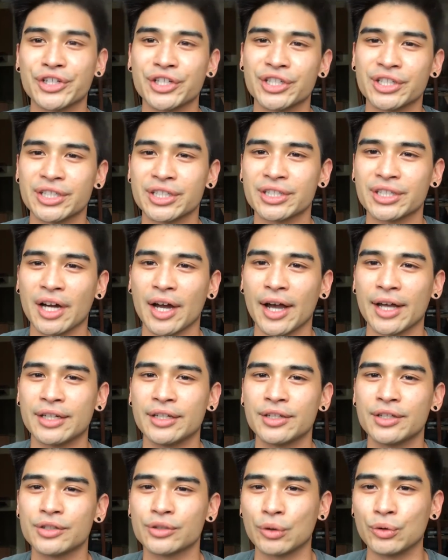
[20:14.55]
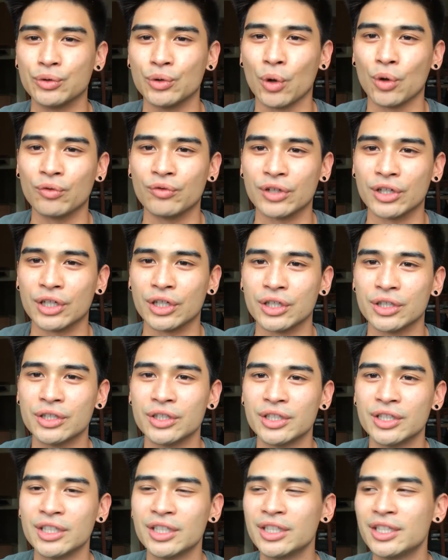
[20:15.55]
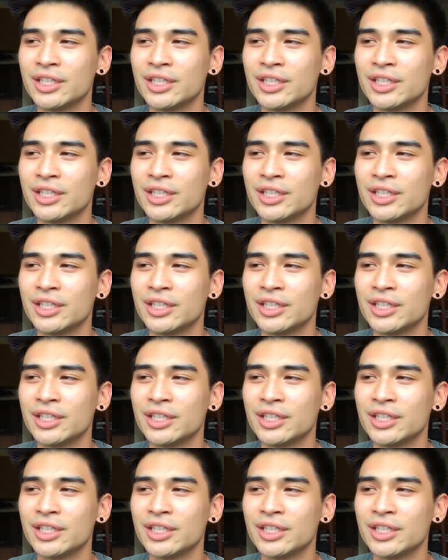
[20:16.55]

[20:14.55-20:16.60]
Virginia side, so Nova.